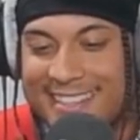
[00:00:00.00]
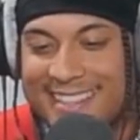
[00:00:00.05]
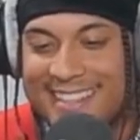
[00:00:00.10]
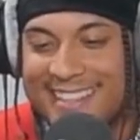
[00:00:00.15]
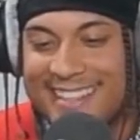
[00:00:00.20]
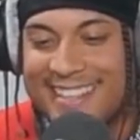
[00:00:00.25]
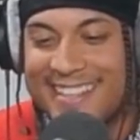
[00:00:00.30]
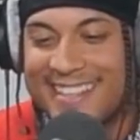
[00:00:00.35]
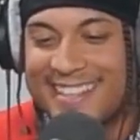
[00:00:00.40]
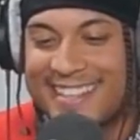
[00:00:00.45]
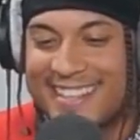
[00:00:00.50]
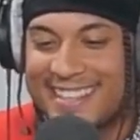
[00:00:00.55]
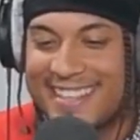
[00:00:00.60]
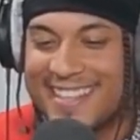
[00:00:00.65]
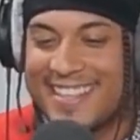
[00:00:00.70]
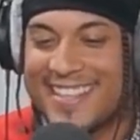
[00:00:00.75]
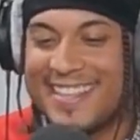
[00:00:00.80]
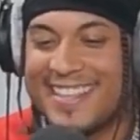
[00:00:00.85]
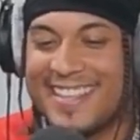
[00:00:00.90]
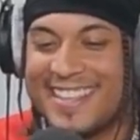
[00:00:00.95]

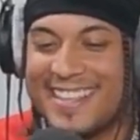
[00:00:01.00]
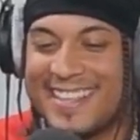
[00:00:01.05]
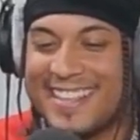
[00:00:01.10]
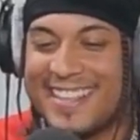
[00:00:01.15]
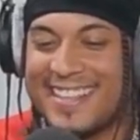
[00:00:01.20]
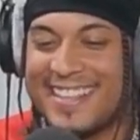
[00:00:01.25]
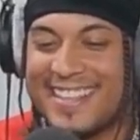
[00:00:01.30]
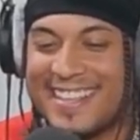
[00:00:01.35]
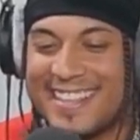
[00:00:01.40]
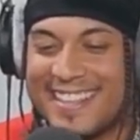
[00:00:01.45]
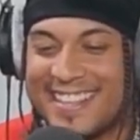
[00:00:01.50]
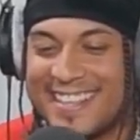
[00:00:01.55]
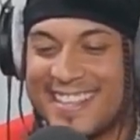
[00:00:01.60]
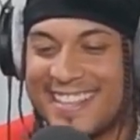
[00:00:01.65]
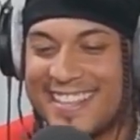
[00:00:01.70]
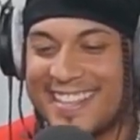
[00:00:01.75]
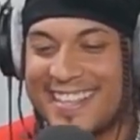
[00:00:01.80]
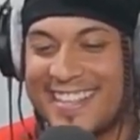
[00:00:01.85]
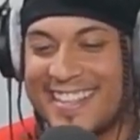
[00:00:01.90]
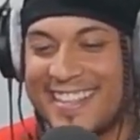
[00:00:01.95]

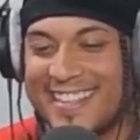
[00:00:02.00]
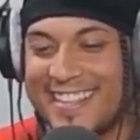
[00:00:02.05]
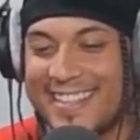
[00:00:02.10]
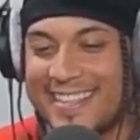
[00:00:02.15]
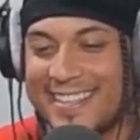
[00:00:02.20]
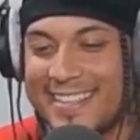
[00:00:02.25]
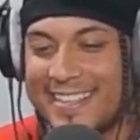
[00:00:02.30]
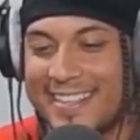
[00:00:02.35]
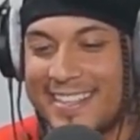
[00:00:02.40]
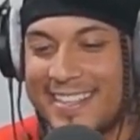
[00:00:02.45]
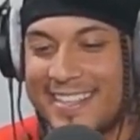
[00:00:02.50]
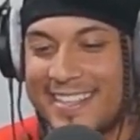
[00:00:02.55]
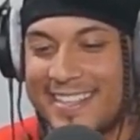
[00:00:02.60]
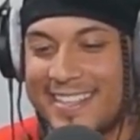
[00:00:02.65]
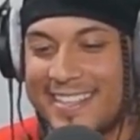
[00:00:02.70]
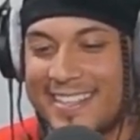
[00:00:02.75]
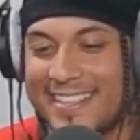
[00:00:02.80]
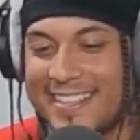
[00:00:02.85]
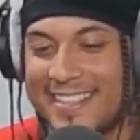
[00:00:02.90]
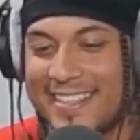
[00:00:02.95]

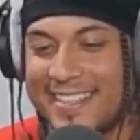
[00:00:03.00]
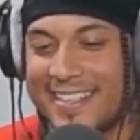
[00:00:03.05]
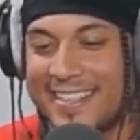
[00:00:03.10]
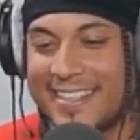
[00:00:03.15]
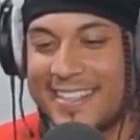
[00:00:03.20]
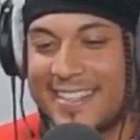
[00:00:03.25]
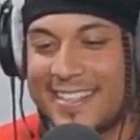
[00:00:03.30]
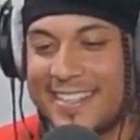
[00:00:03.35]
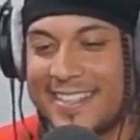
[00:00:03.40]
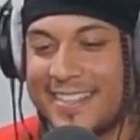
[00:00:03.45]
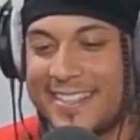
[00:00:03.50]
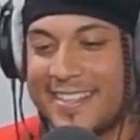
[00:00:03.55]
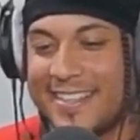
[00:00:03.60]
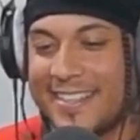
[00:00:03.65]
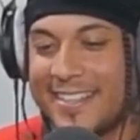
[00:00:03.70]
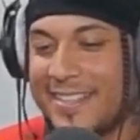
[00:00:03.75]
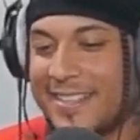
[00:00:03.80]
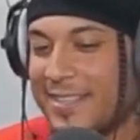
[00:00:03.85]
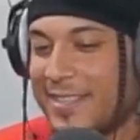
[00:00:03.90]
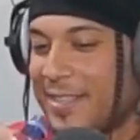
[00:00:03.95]

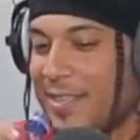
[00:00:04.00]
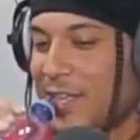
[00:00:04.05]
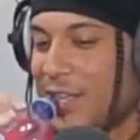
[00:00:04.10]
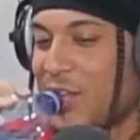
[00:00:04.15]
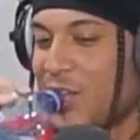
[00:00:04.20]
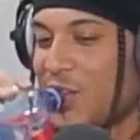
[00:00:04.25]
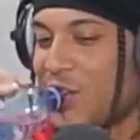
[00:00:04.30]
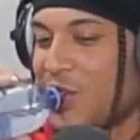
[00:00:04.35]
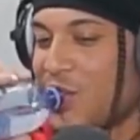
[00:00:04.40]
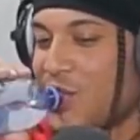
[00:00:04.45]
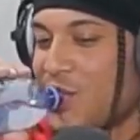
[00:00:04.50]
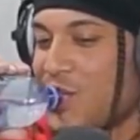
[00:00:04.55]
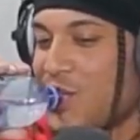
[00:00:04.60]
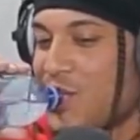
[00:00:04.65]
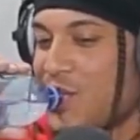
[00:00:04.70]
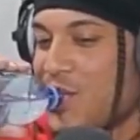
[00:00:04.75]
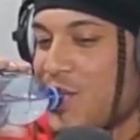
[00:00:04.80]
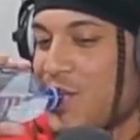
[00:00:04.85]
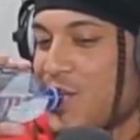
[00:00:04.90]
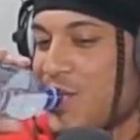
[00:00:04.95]

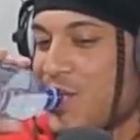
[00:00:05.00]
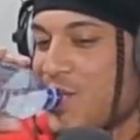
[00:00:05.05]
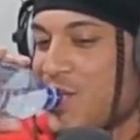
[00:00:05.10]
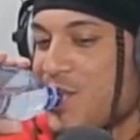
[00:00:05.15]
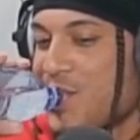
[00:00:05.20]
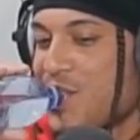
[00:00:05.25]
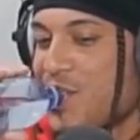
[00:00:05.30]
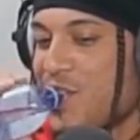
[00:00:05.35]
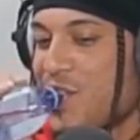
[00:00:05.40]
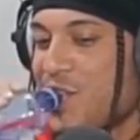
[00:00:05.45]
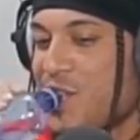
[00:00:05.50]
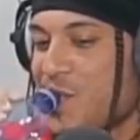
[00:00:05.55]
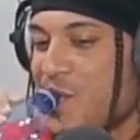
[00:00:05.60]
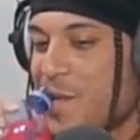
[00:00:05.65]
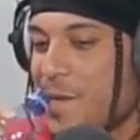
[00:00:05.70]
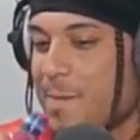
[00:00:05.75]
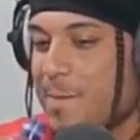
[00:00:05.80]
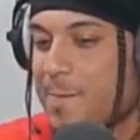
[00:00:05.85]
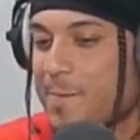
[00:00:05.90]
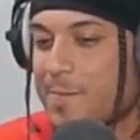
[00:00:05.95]

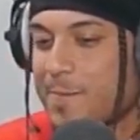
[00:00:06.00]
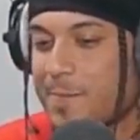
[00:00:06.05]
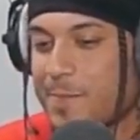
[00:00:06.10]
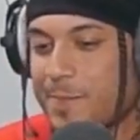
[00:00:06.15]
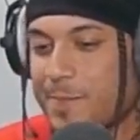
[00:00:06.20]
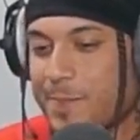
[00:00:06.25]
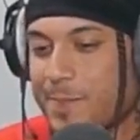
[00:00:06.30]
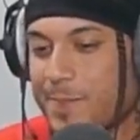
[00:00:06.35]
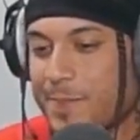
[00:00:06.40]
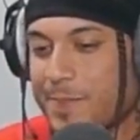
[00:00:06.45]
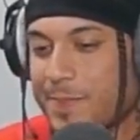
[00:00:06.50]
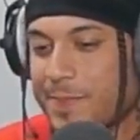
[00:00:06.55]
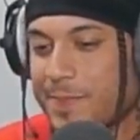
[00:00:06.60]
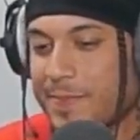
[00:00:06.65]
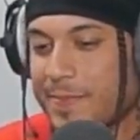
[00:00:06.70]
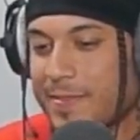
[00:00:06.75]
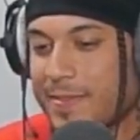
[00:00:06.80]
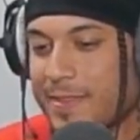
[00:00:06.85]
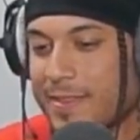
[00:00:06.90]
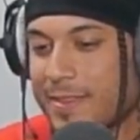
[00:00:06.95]

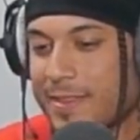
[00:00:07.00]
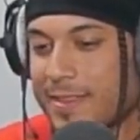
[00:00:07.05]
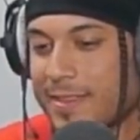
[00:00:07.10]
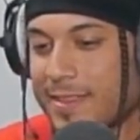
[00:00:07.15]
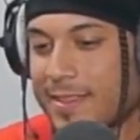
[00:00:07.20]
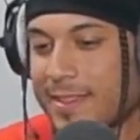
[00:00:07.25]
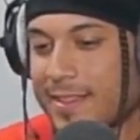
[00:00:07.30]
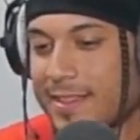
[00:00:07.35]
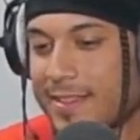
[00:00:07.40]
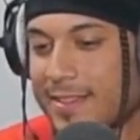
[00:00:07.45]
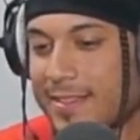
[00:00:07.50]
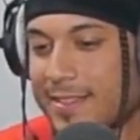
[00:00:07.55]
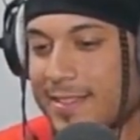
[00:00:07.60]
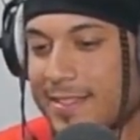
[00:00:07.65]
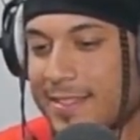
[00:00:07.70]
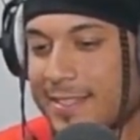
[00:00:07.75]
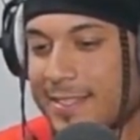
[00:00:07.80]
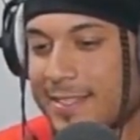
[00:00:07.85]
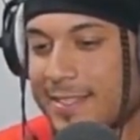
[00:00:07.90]
(silent)